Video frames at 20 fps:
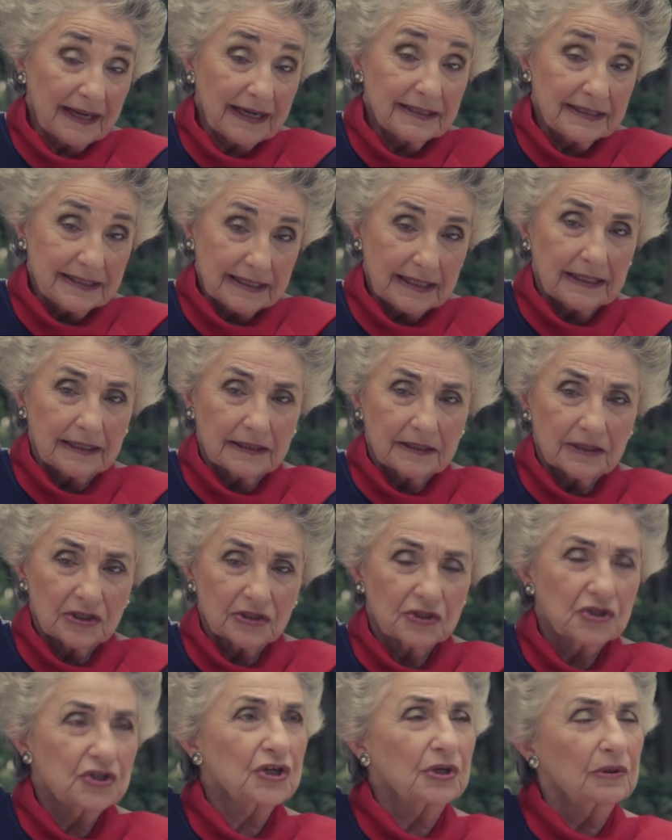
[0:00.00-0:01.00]
they did
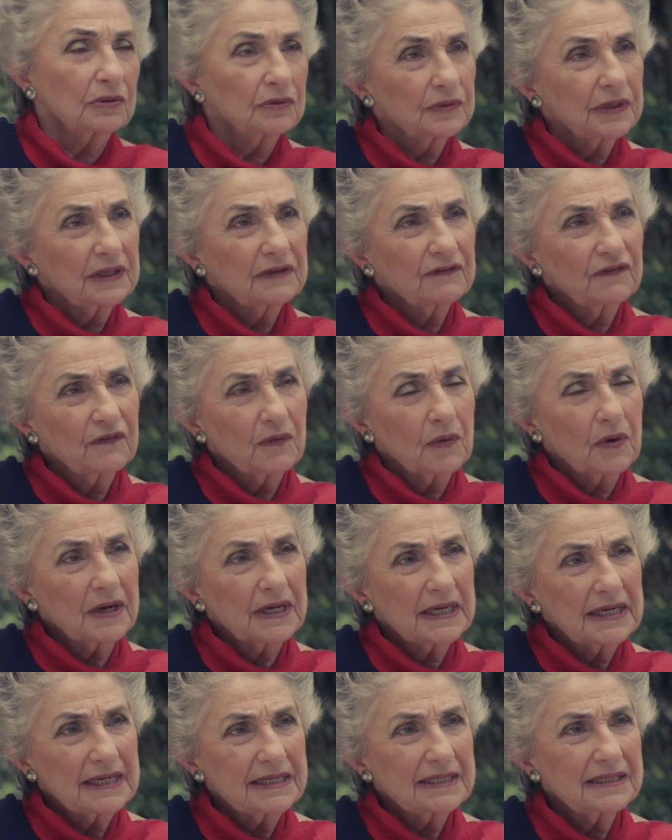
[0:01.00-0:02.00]
to children for
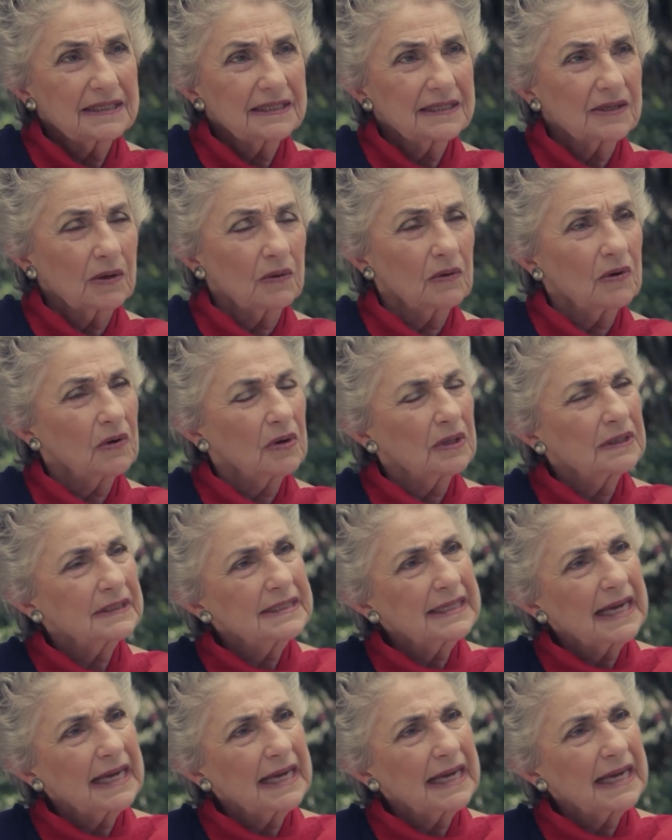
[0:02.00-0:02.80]
his so-called